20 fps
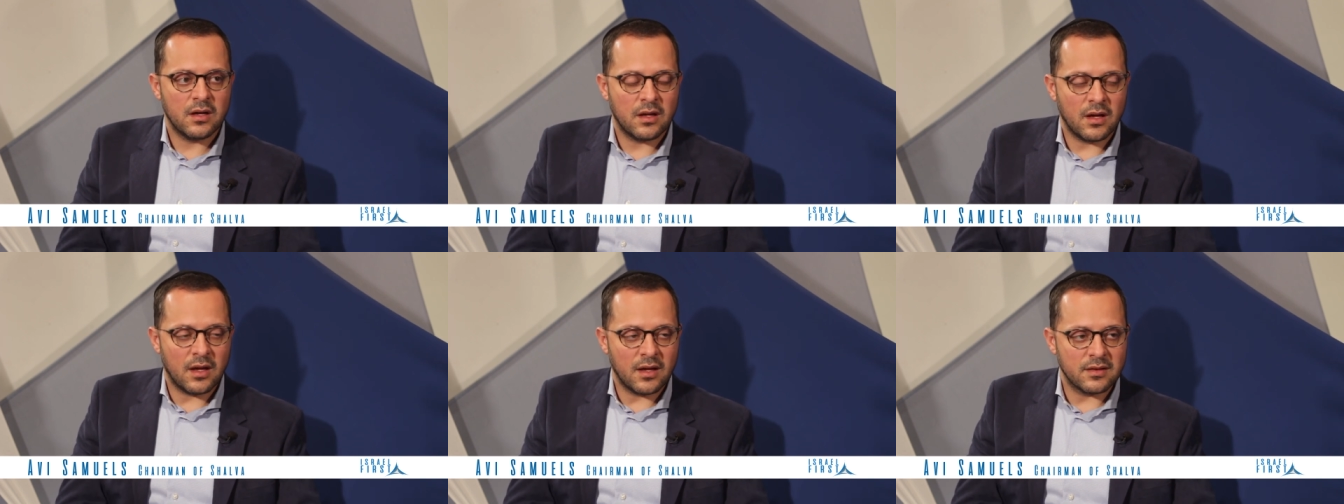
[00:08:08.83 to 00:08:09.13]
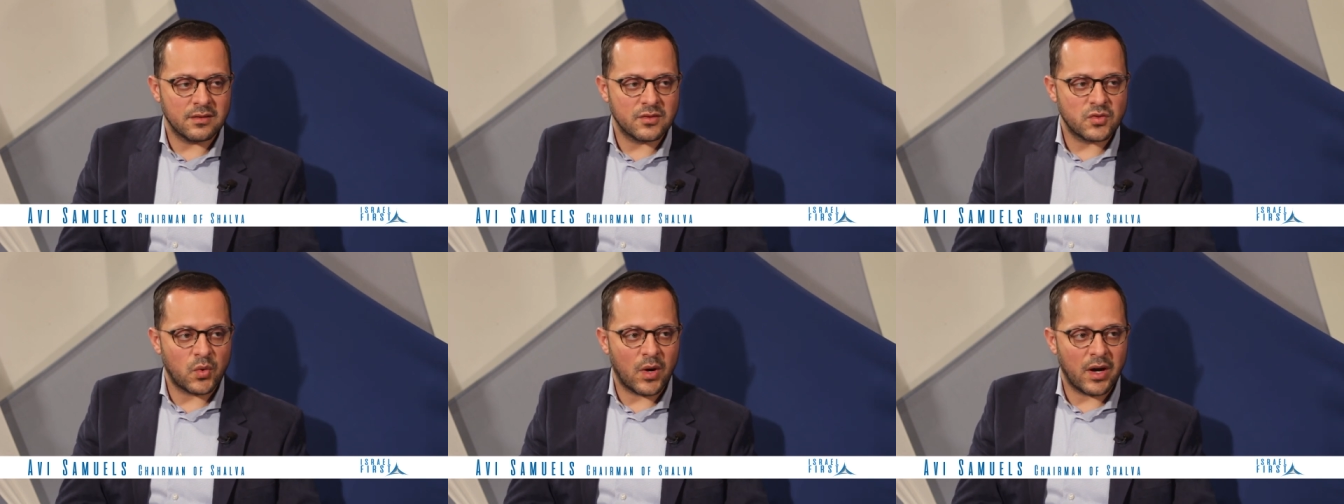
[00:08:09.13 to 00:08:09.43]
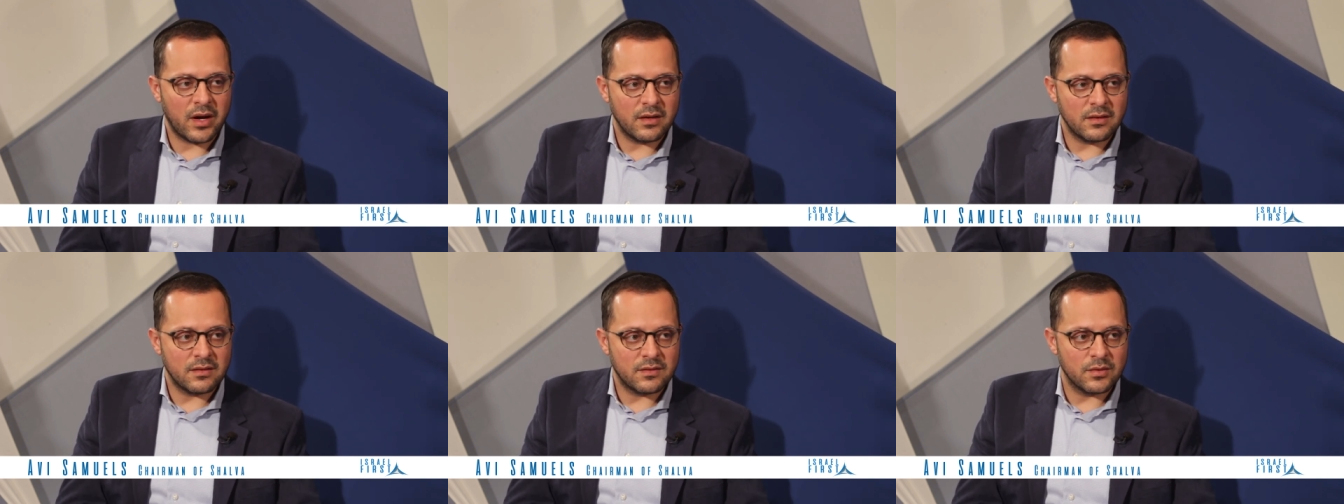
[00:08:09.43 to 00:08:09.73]
and
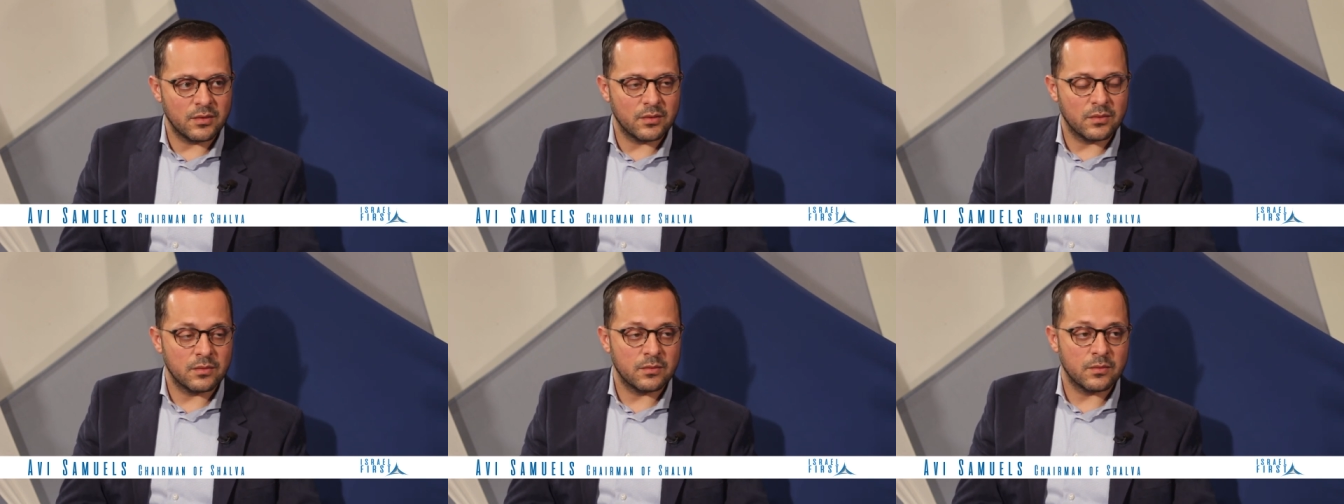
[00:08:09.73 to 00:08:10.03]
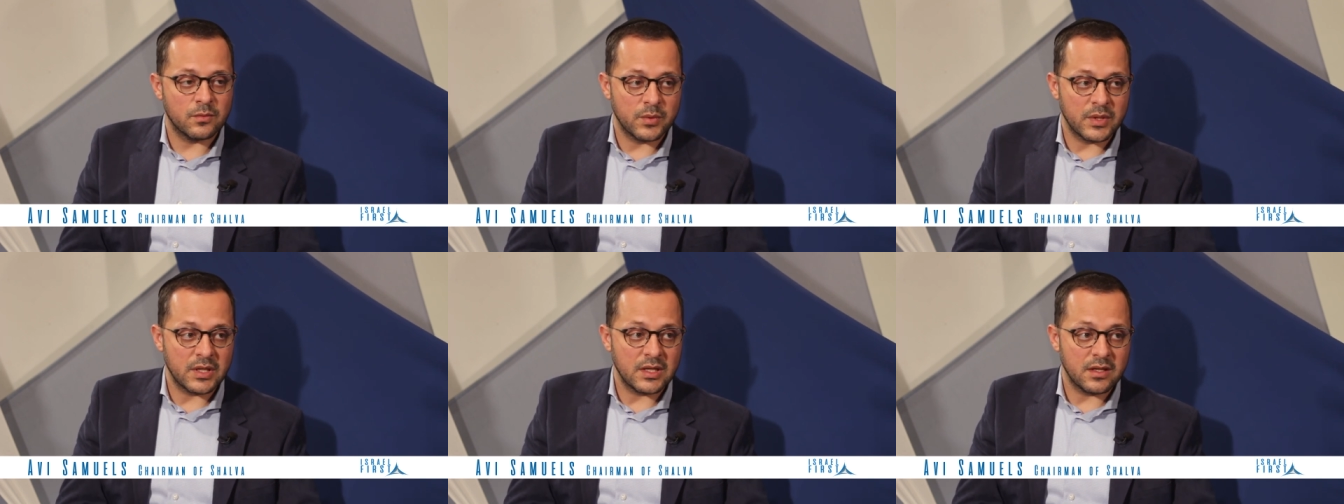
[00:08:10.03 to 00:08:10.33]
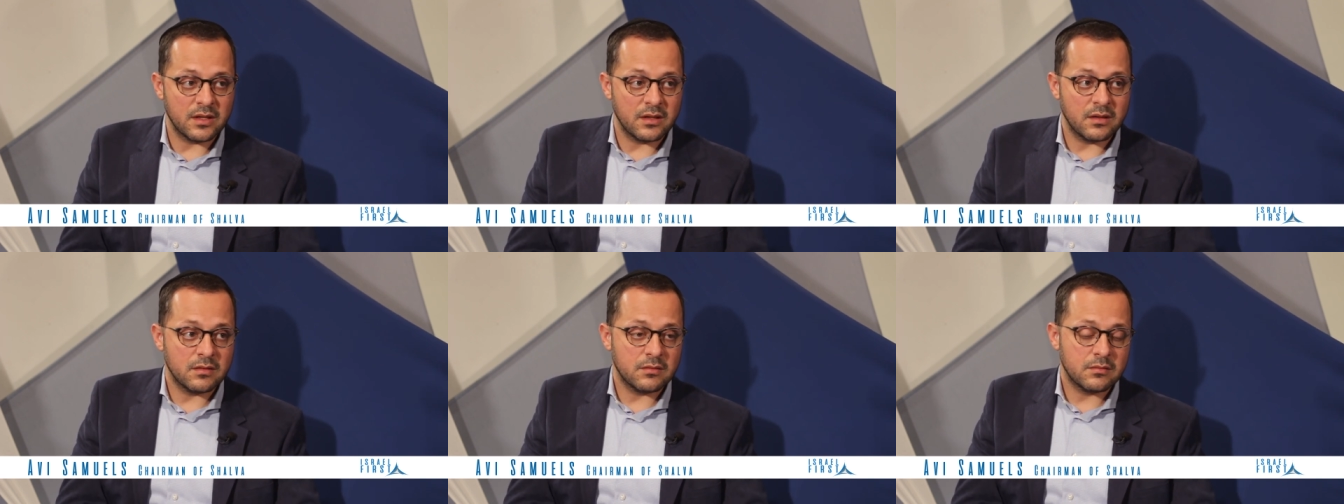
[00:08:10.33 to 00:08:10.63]
trying to
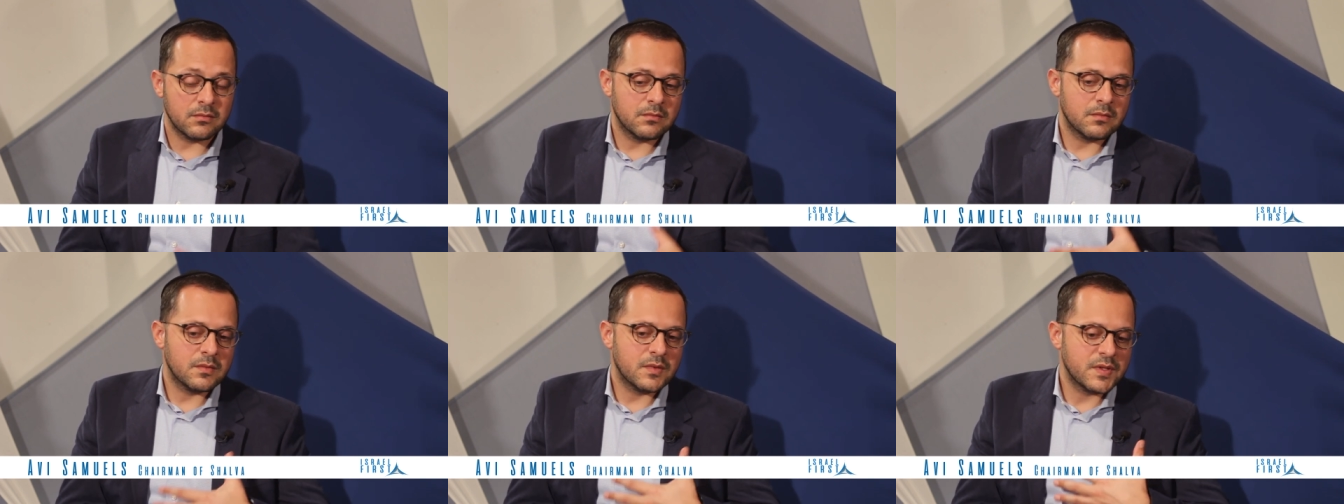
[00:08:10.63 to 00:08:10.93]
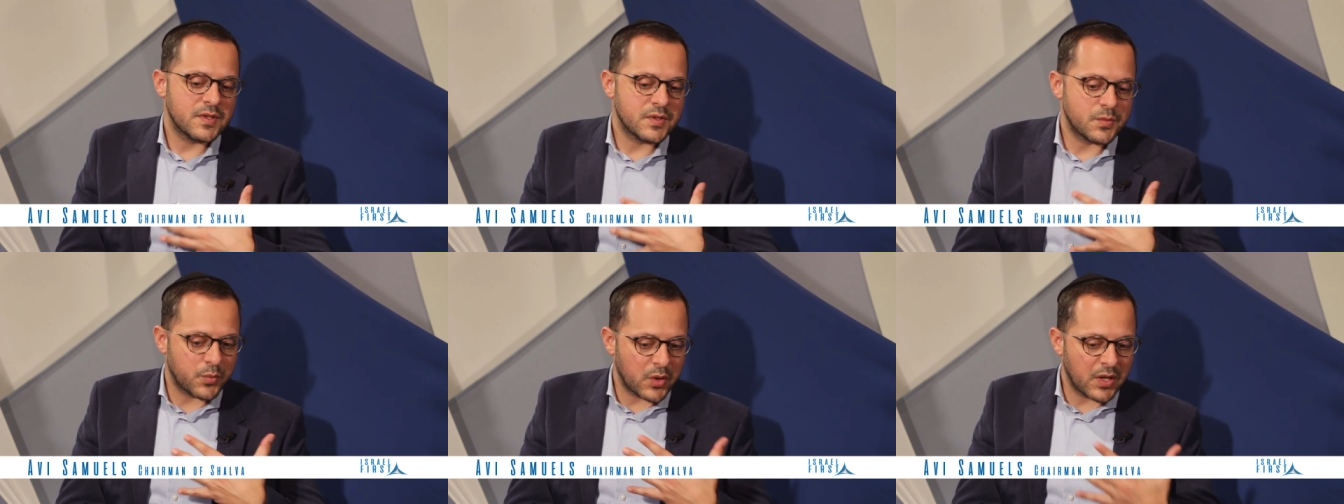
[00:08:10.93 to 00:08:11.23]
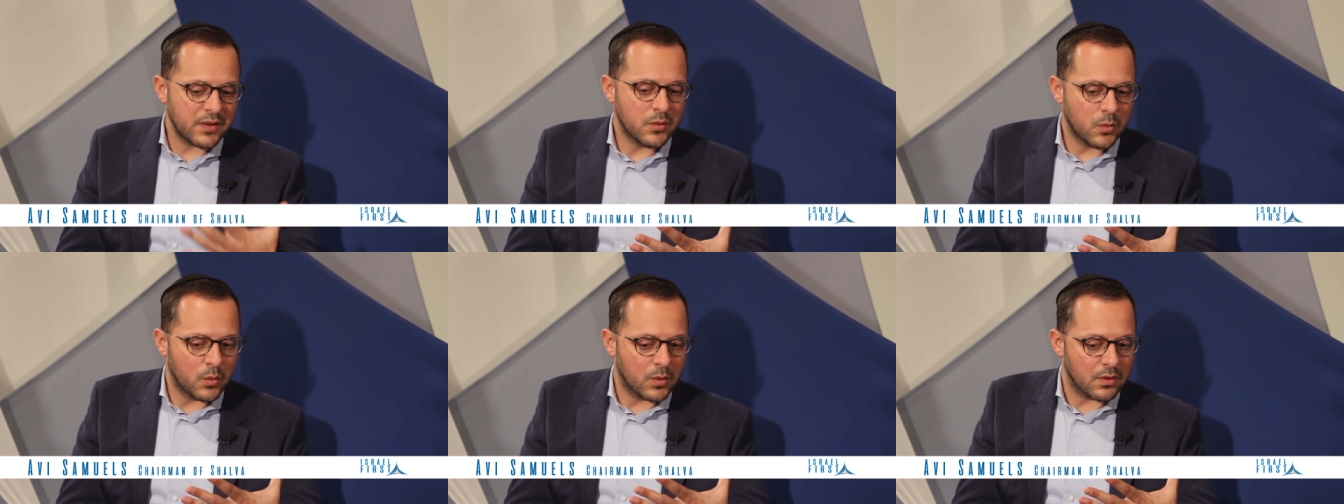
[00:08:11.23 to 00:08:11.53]
really
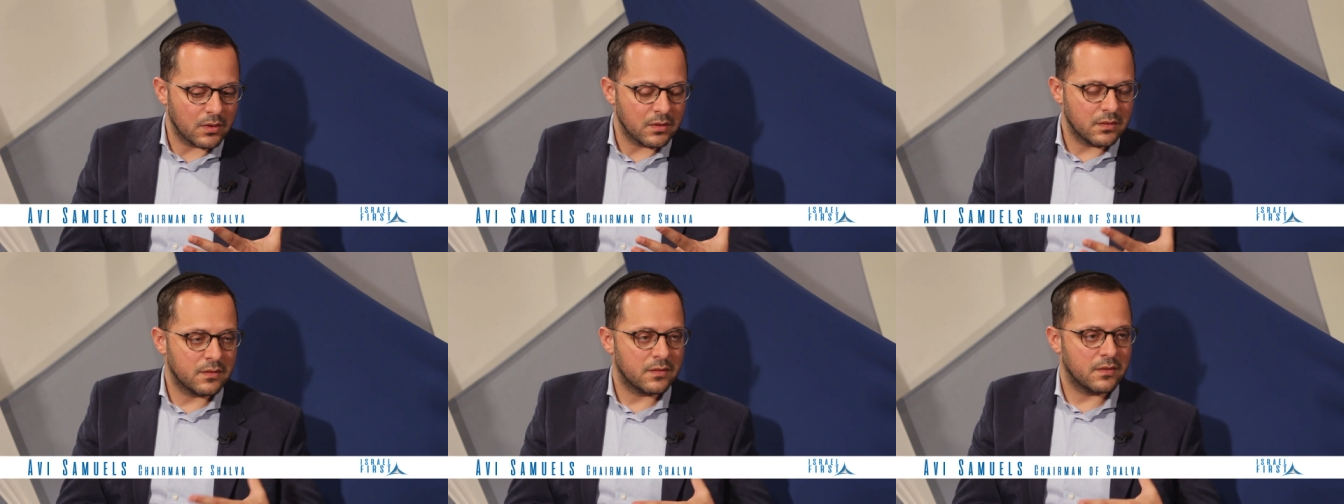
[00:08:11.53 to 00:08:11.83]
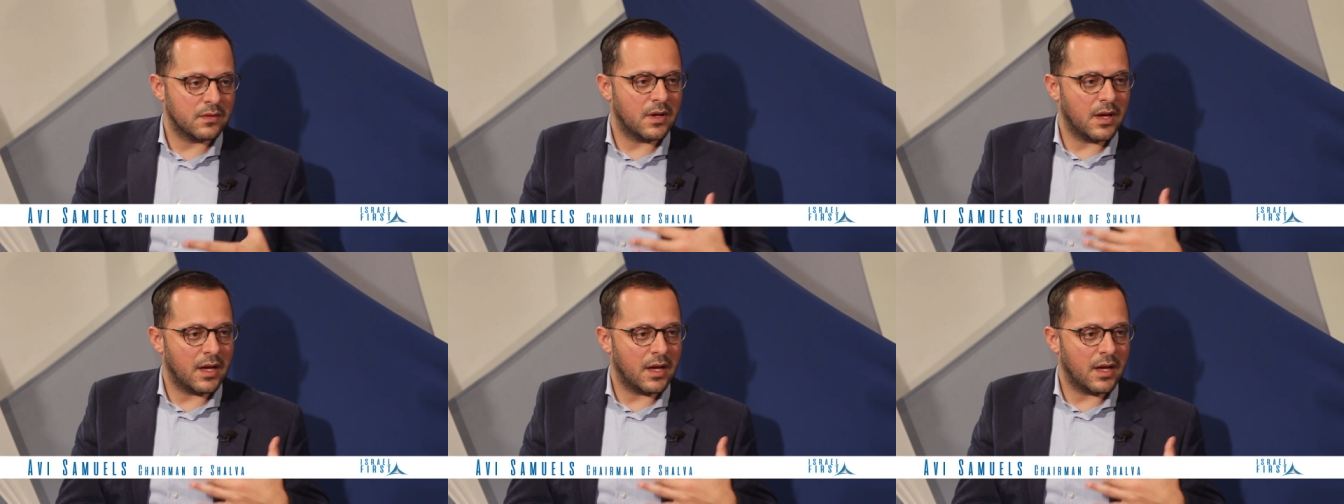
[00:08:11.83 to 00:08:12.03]
spread the word